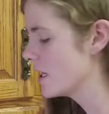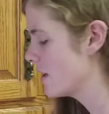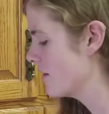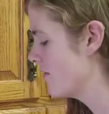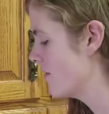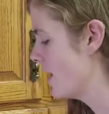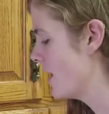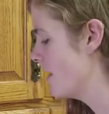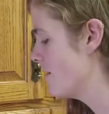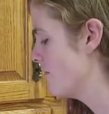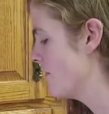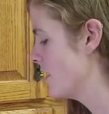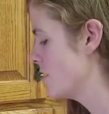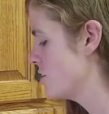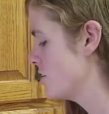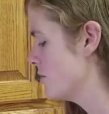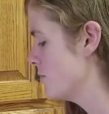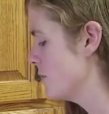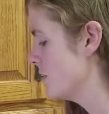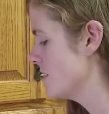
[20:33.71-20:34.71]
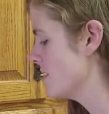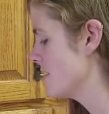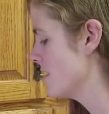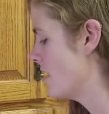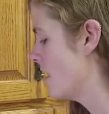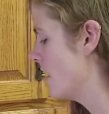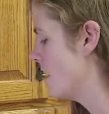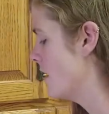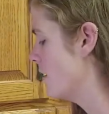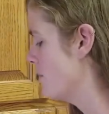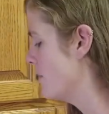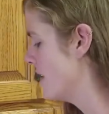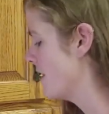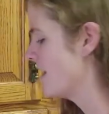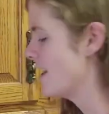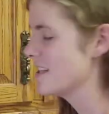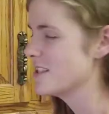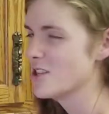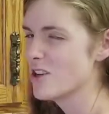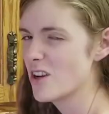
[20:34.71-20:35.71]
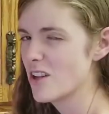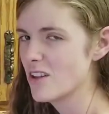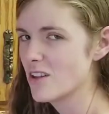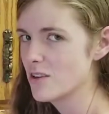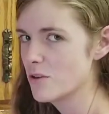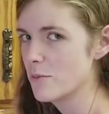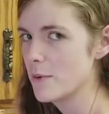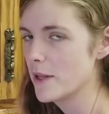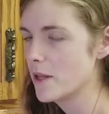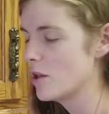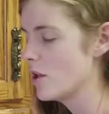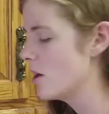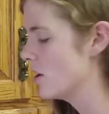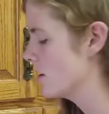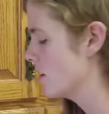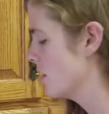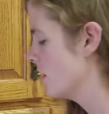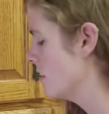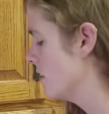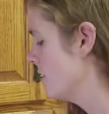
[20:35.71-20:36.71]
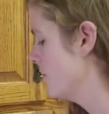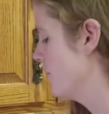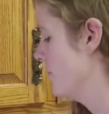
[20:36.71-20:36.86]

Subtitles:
If I had vegetables to cut up, then that took a little bit longer.